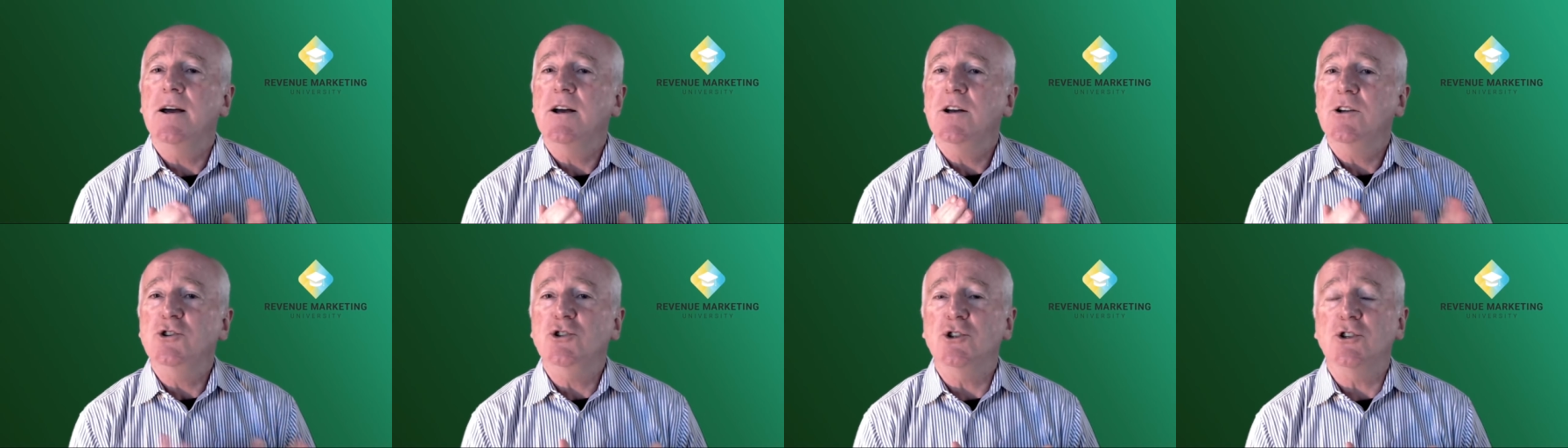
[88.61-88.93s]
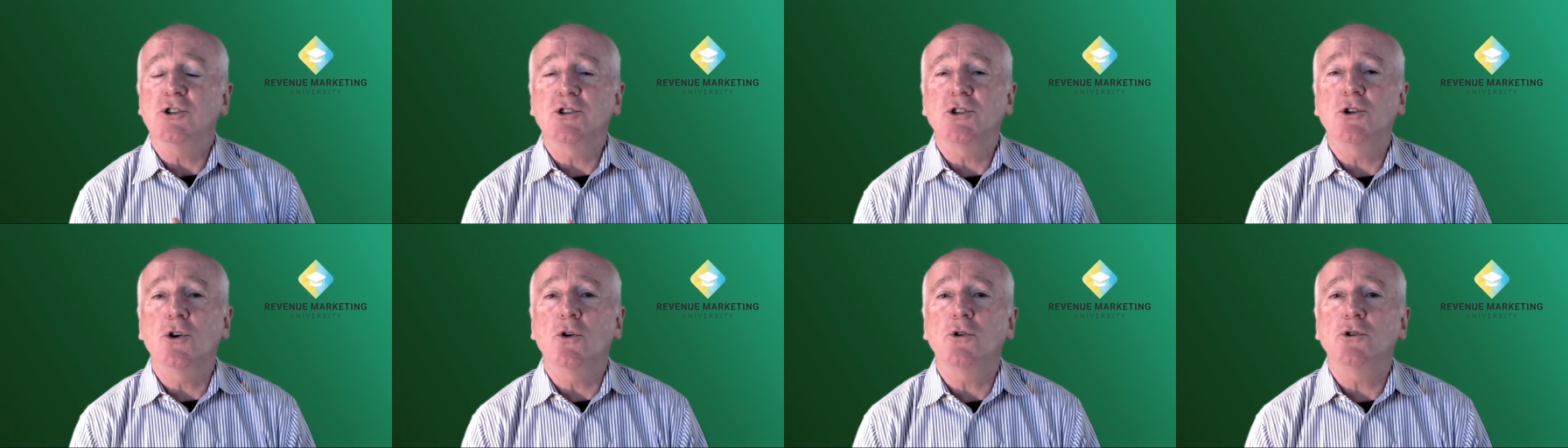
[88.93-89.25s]

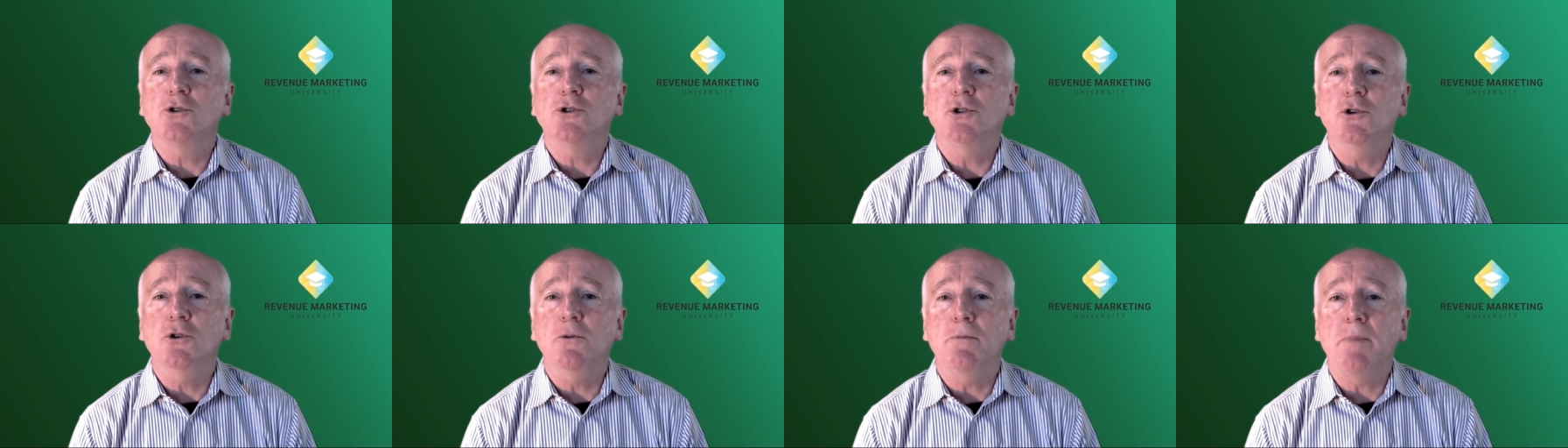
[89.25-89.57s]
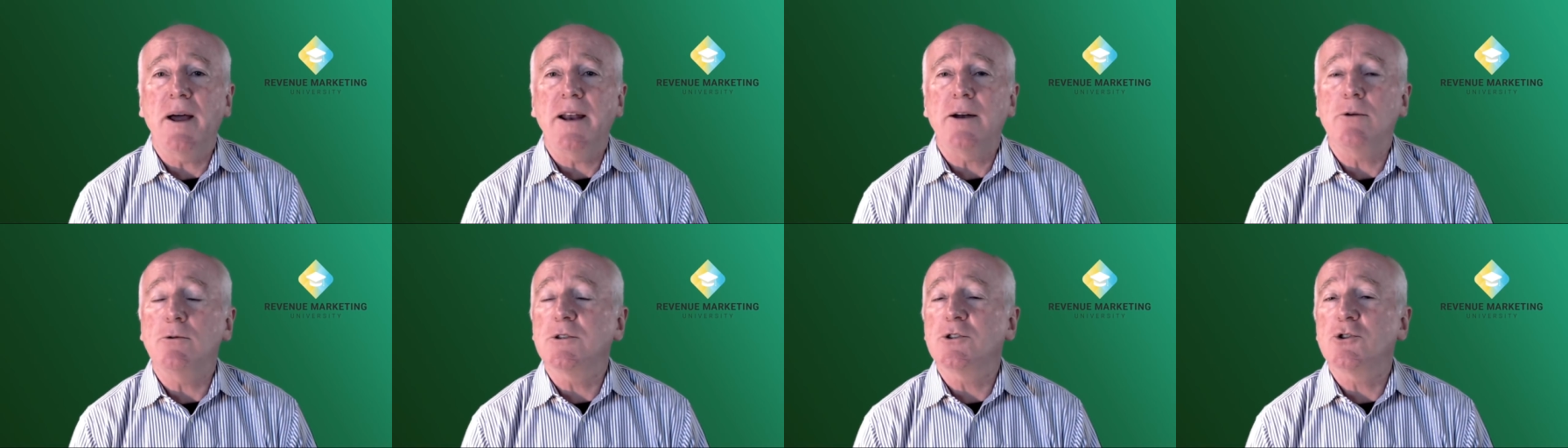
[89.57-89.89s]
Just go to
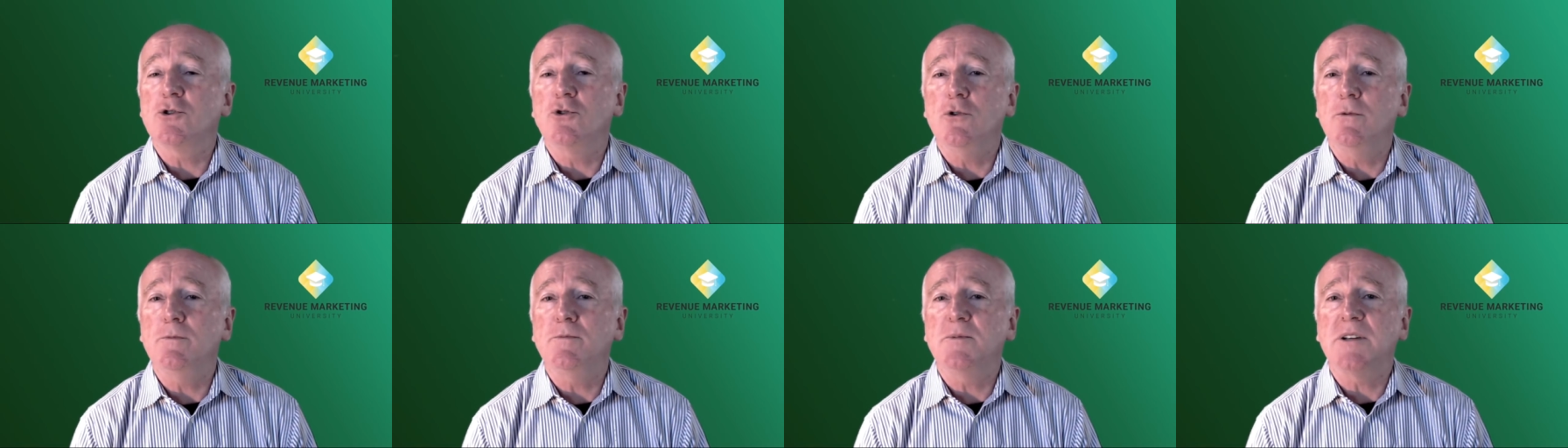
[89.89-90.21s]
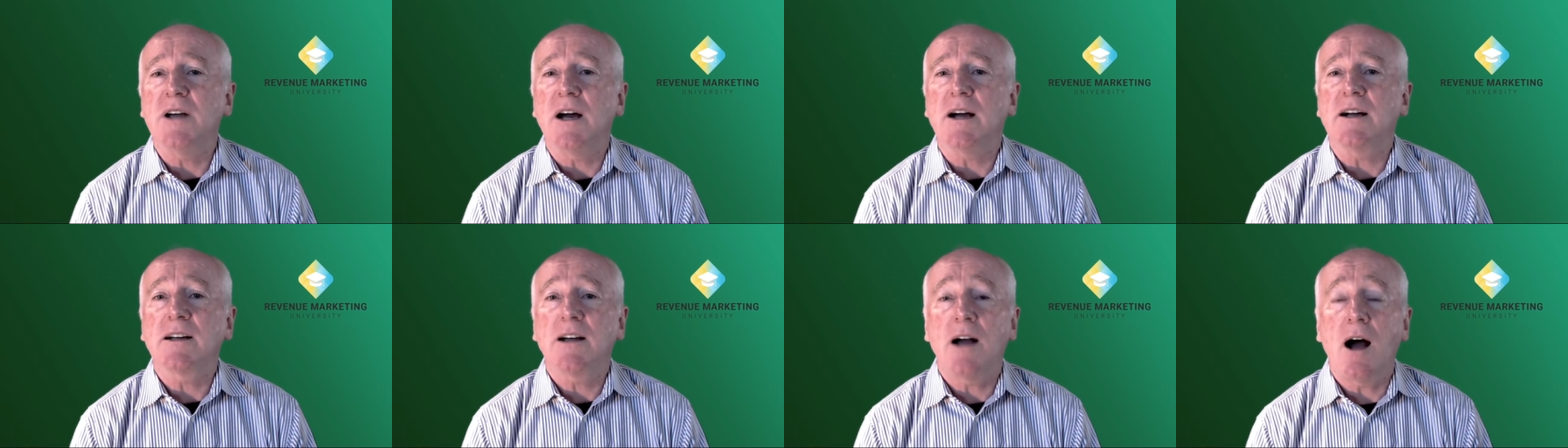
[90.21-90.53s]

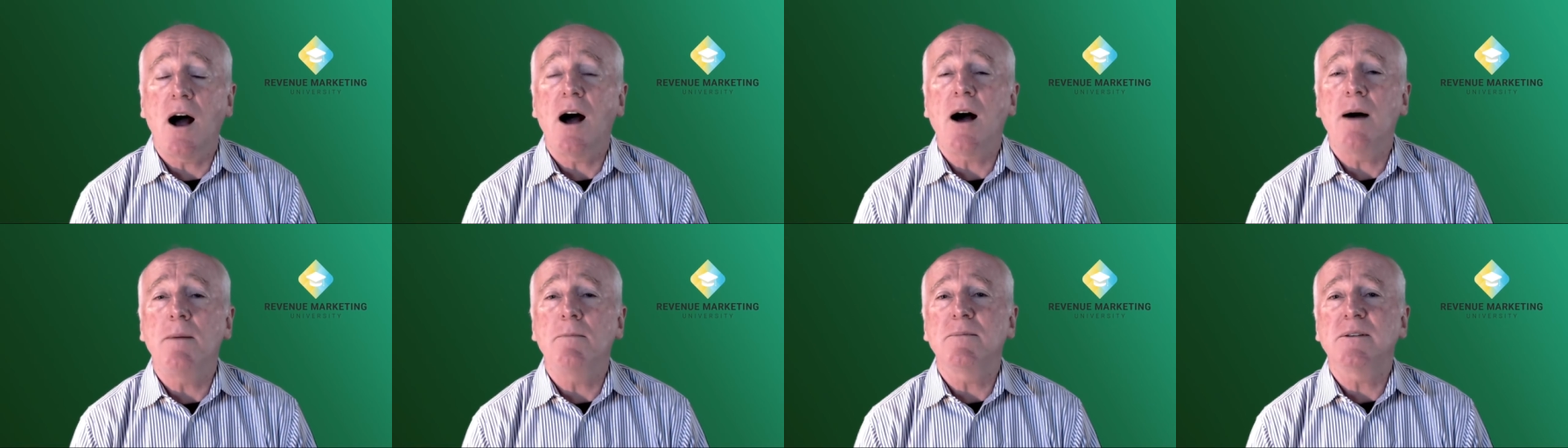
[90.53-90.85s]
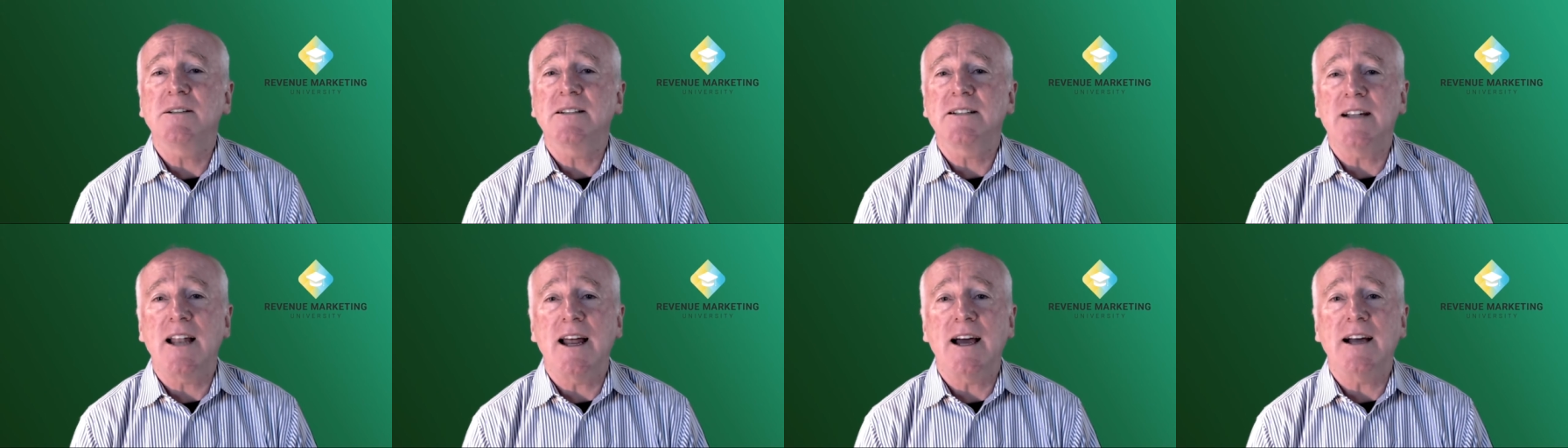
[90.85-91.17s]
pedowitzgroup.com
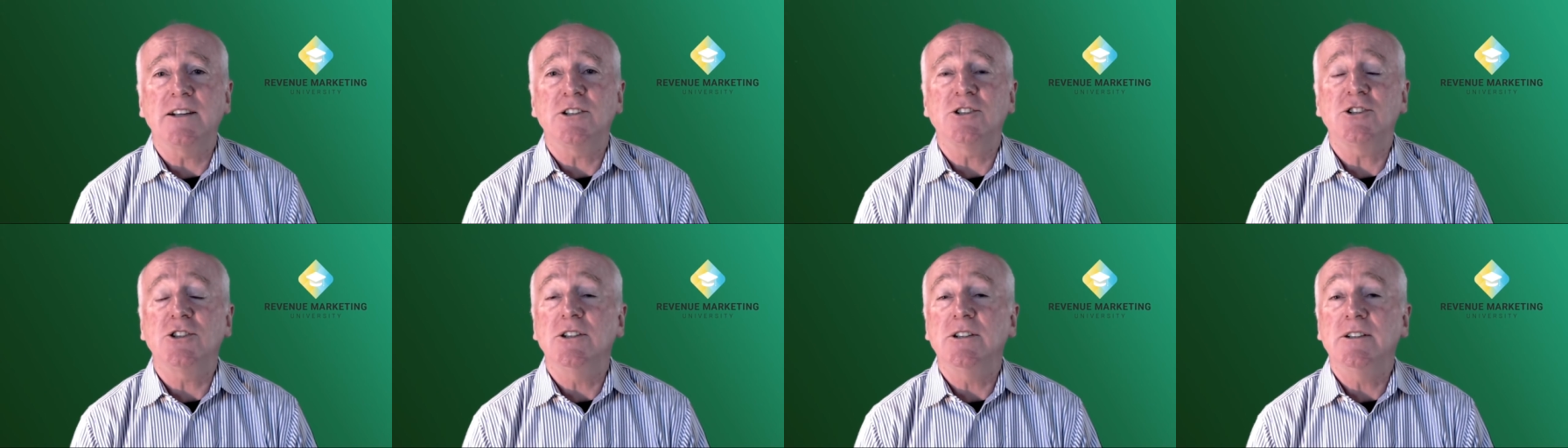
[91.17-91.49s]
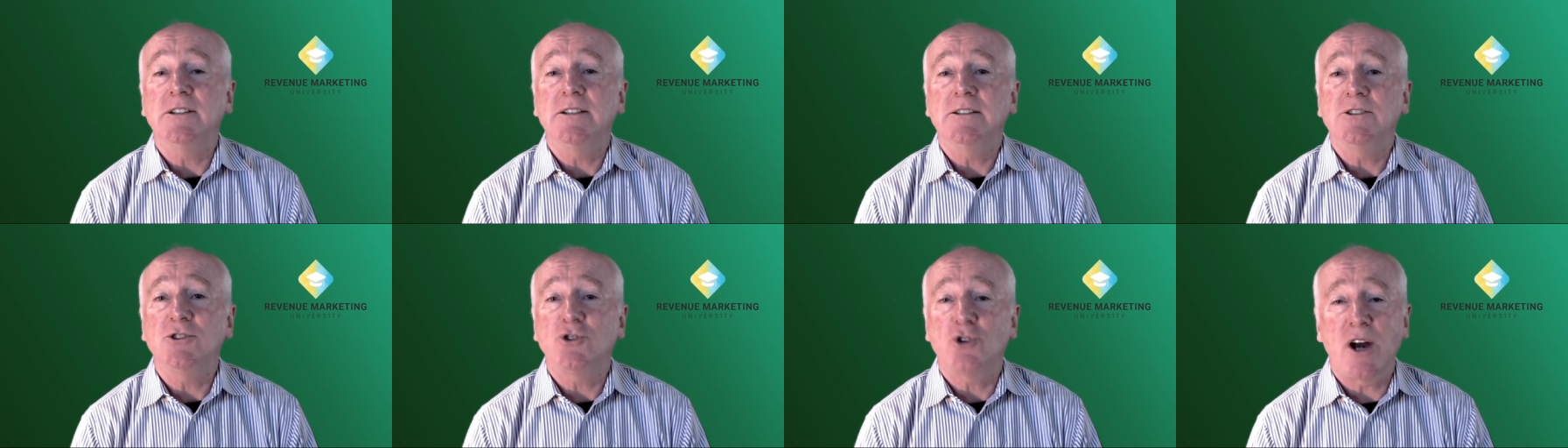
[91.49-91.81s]
slash
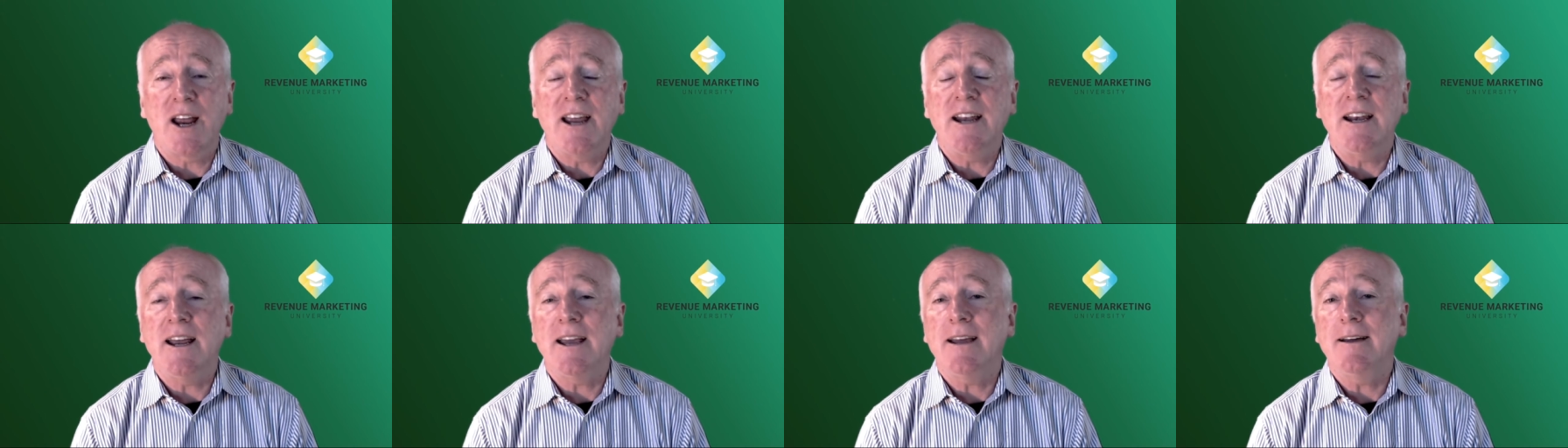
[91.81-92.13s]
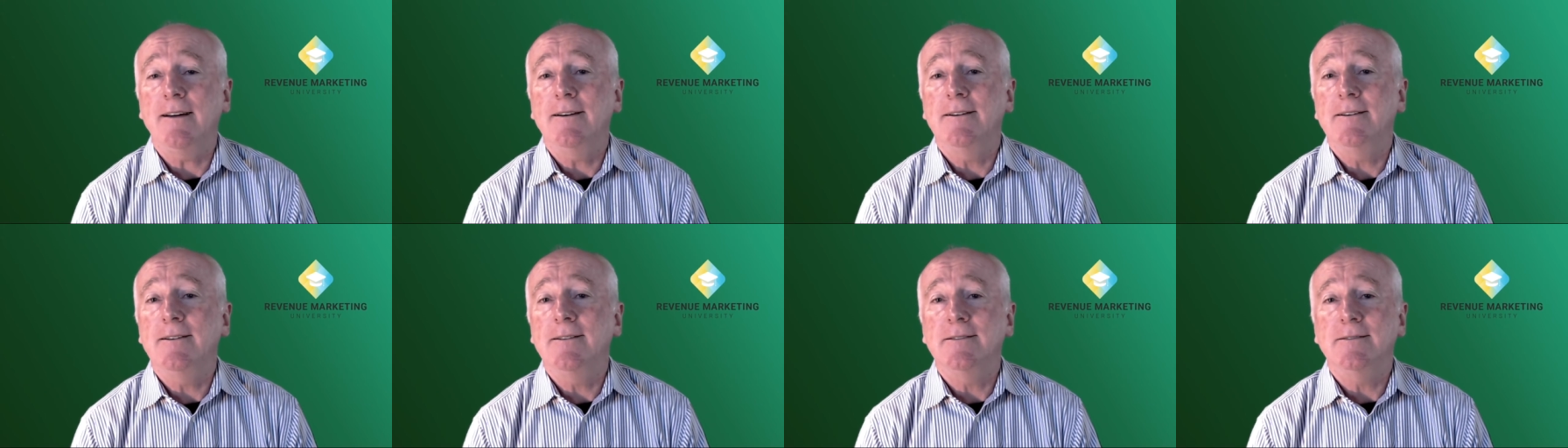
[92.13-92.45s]
training,
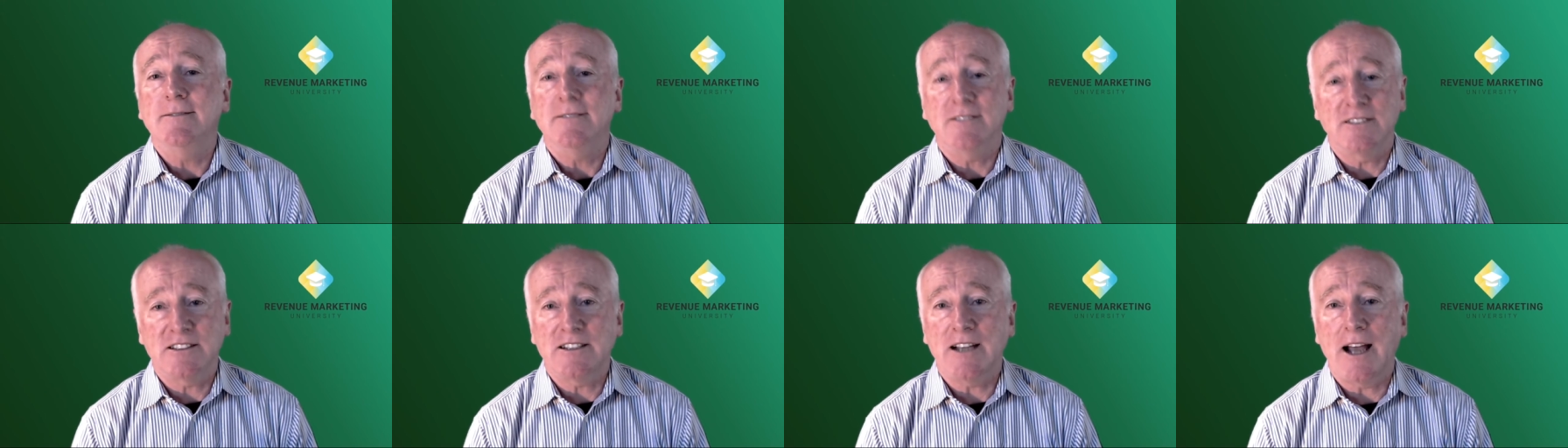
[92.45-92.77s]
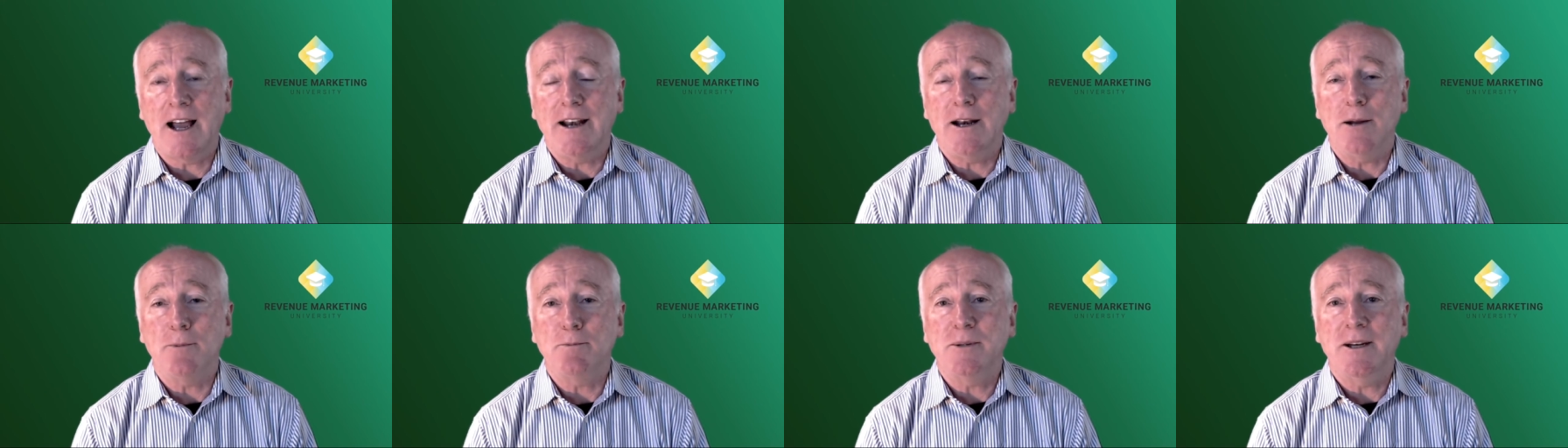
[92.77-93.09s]

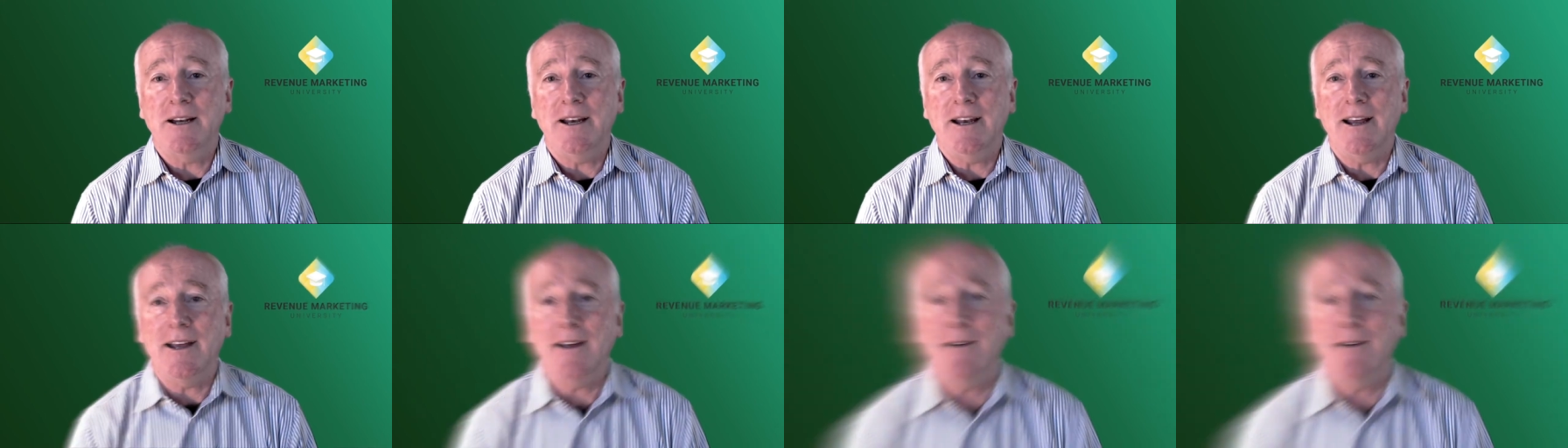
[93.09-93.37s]
sign up today.